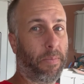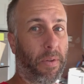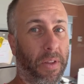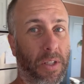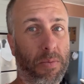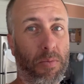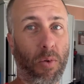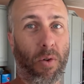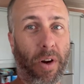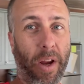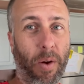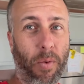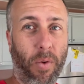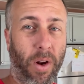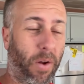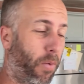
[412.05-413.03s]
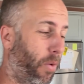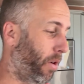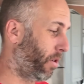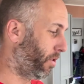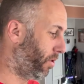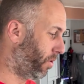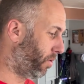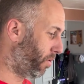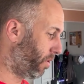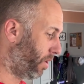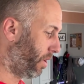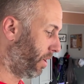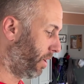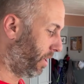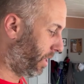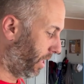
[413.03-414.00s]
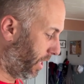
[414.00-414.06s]
but this morning what I want to do
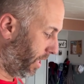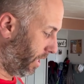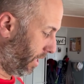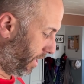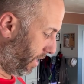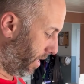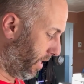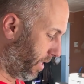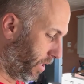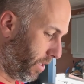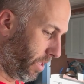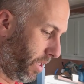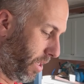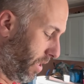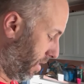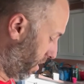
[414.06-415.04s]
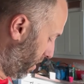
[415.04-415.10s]
is